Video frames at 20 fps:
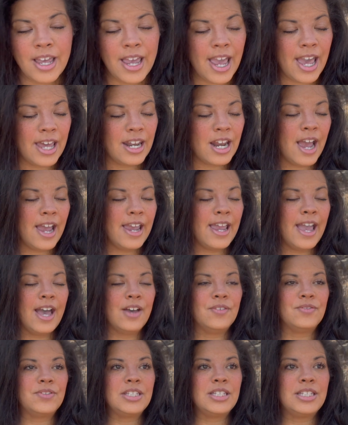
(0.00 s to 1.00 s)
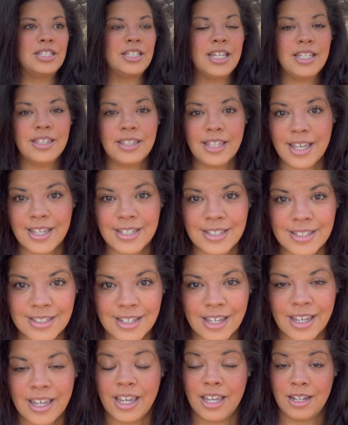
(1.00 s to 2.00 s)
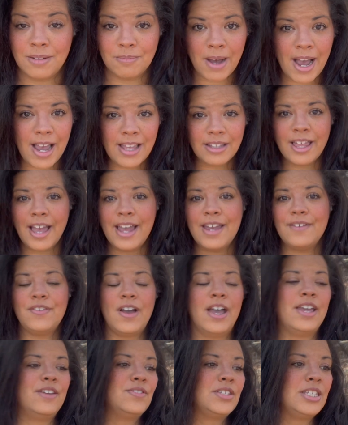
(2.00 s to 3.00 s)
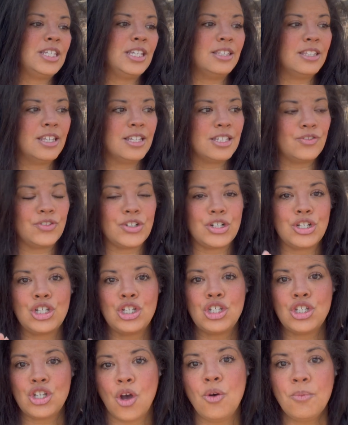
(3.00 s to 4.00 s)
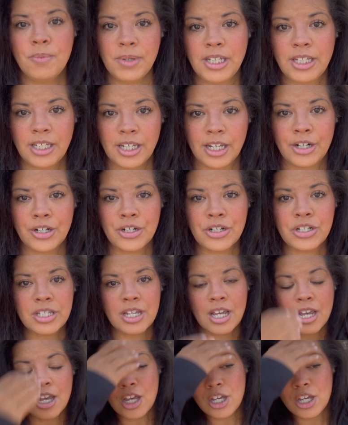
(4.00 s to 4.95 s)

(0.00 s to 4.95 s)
And I have seen this in my life. I have seen this for so many years.